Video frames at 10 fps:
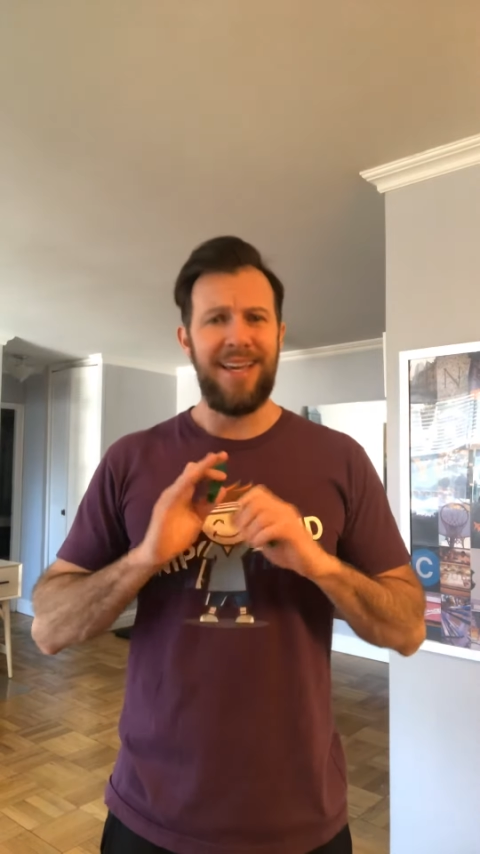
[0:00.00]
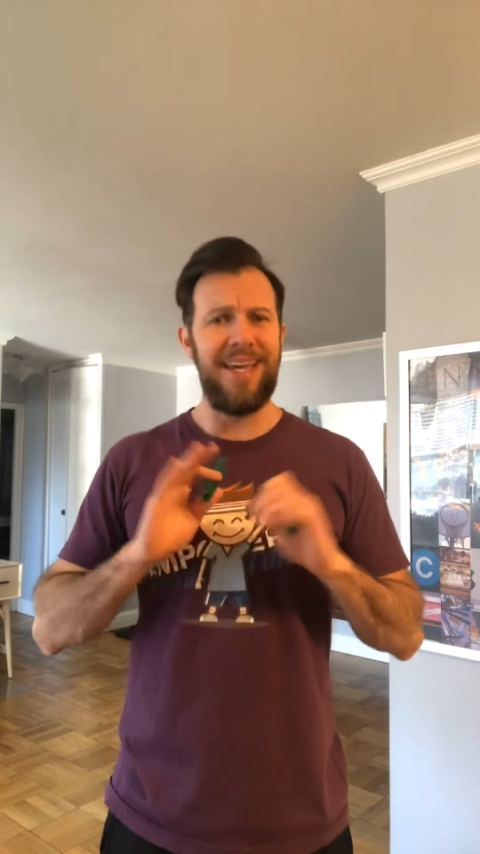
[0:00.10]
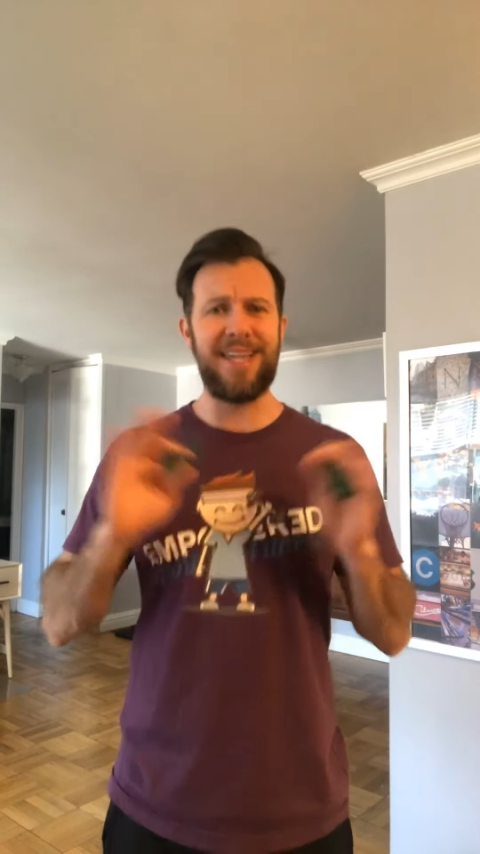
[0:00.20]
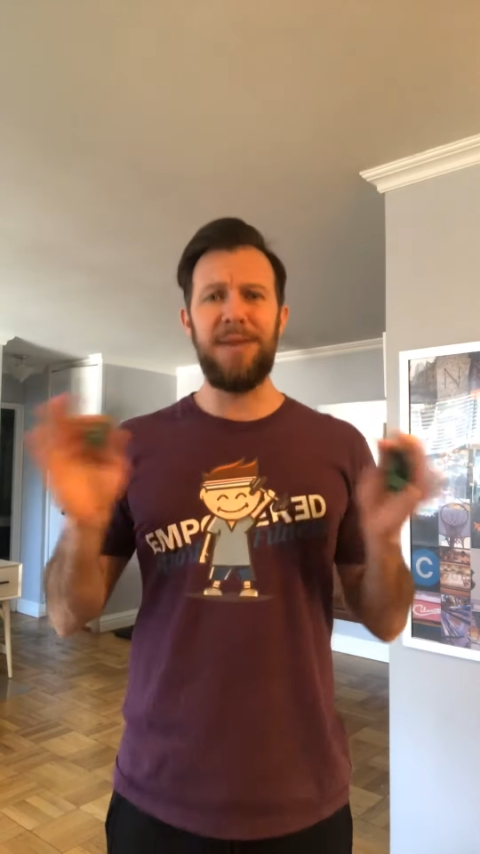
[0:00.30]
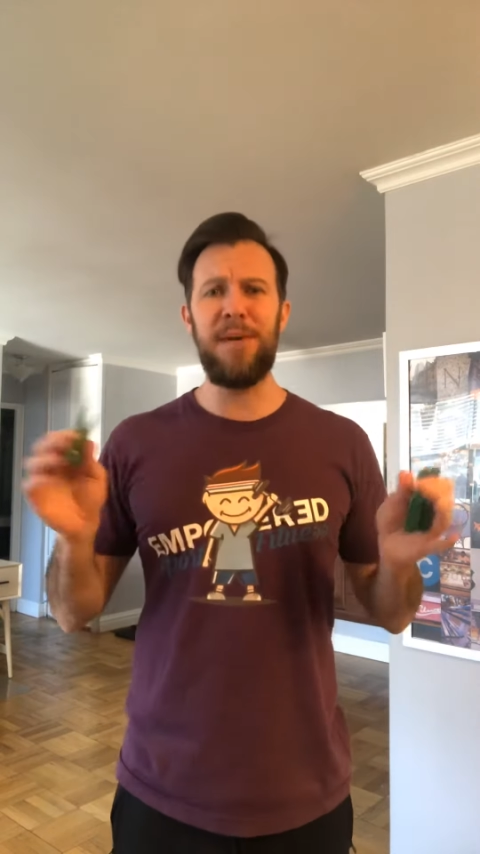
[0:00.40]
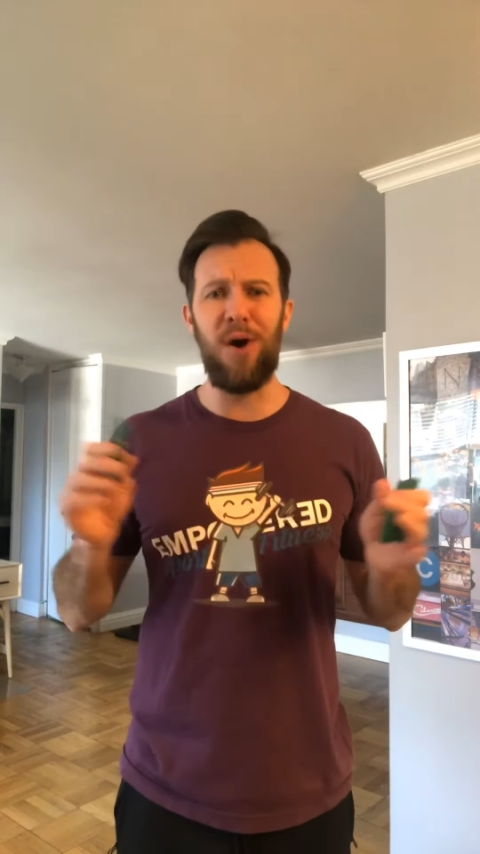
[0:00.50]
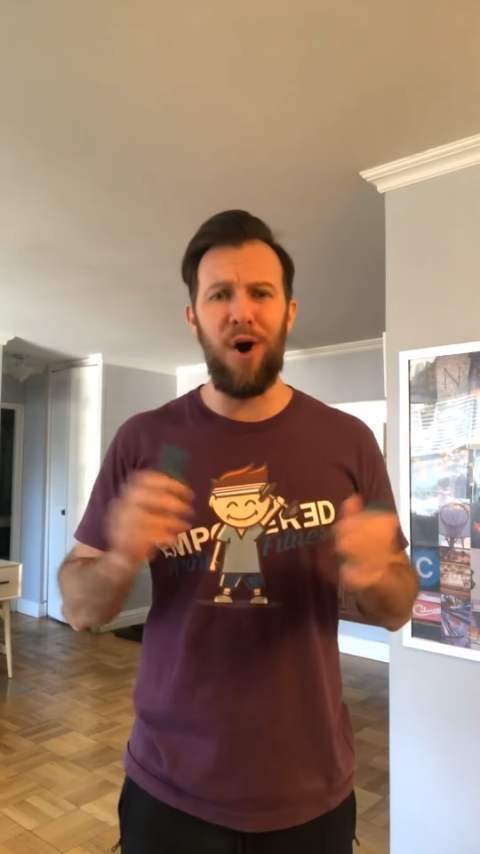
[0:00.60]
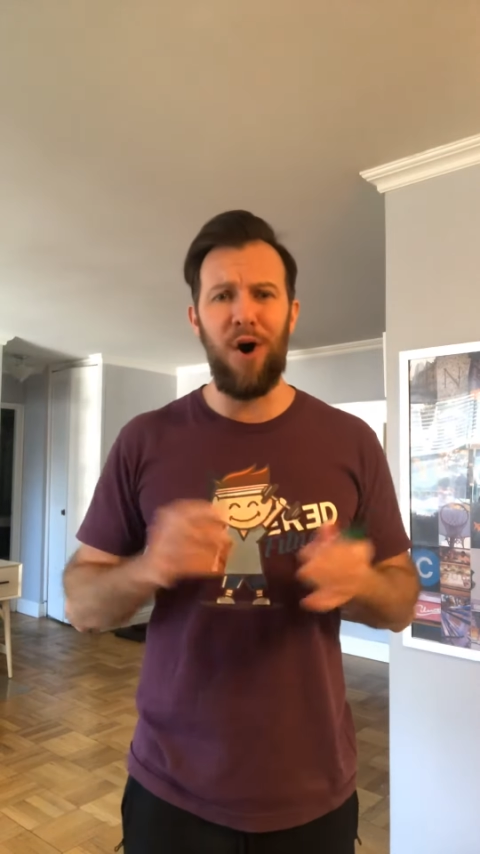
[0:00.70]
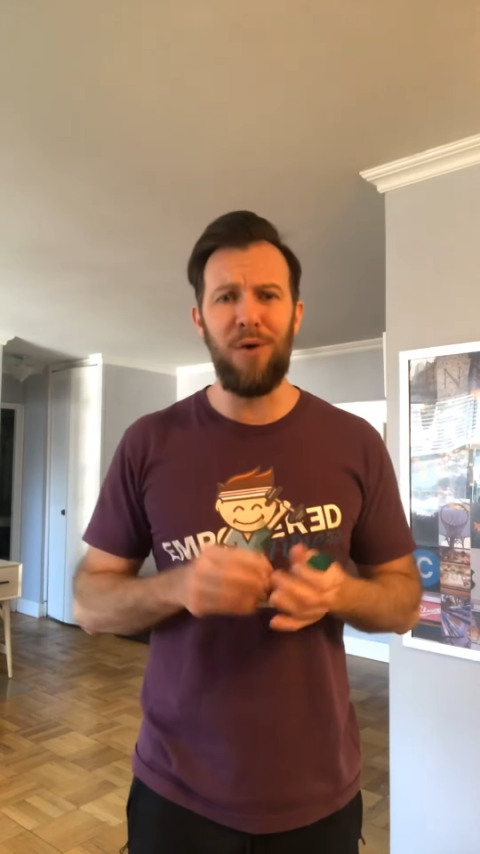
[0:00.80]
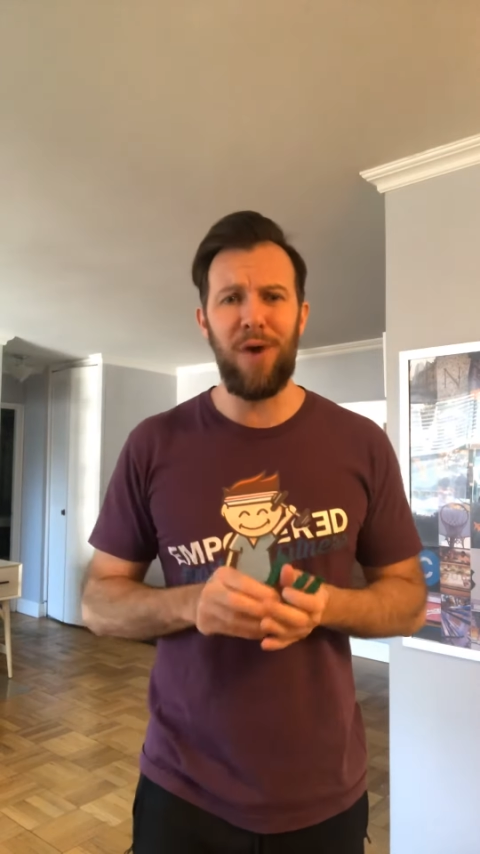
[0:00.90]
it can be
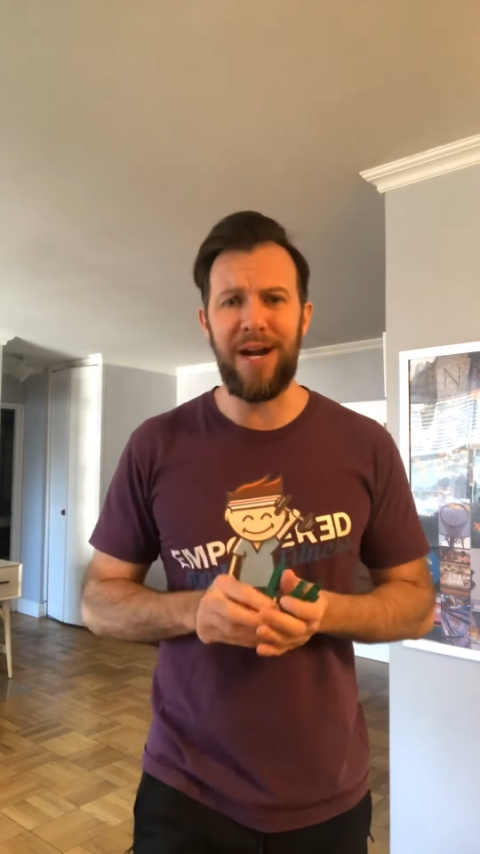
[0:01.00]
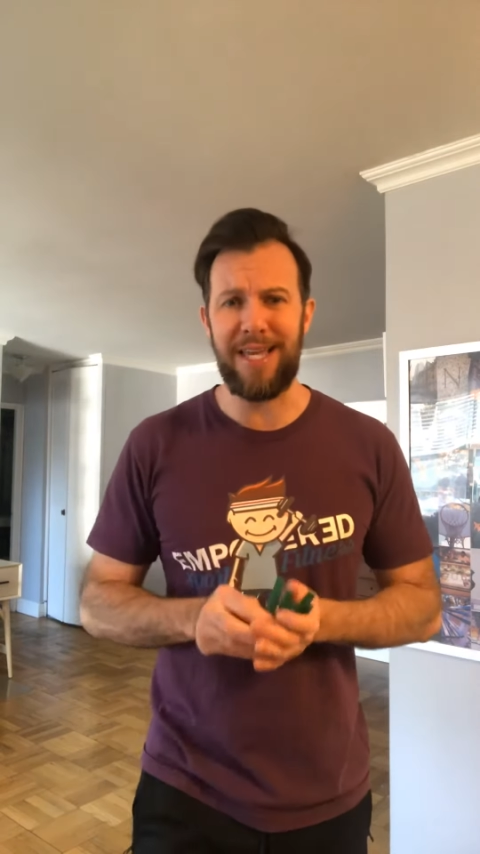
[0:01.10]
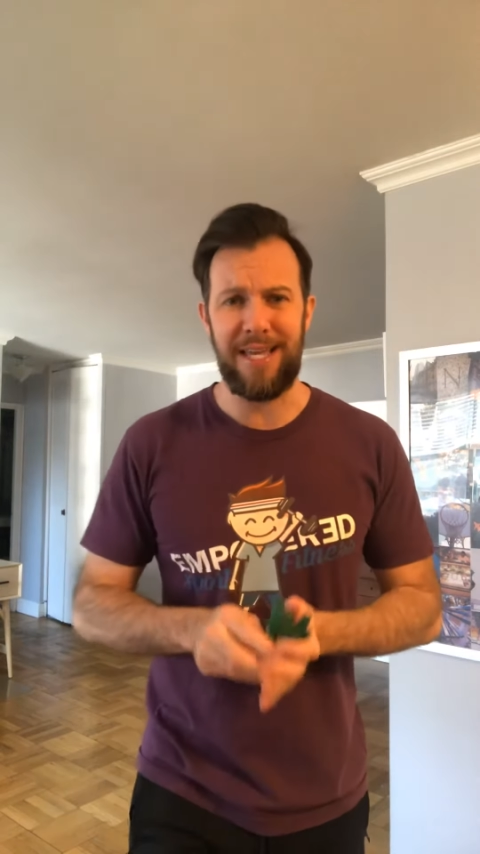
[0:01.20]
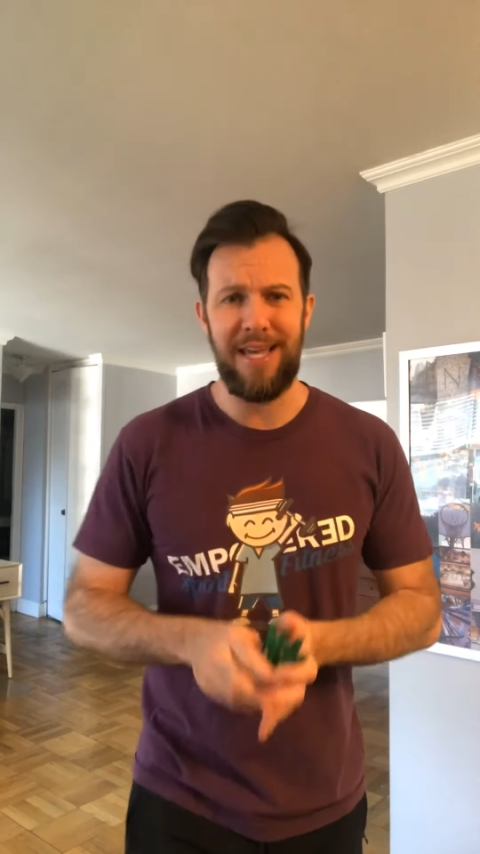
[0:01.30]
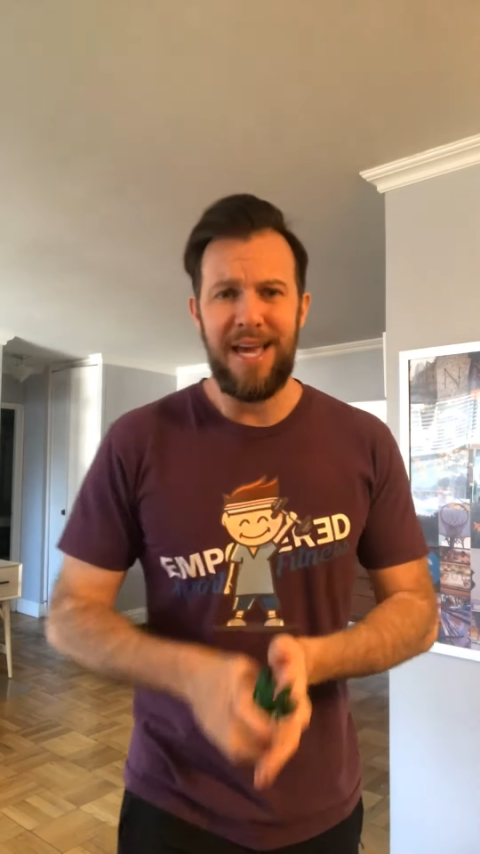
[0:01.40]
all running.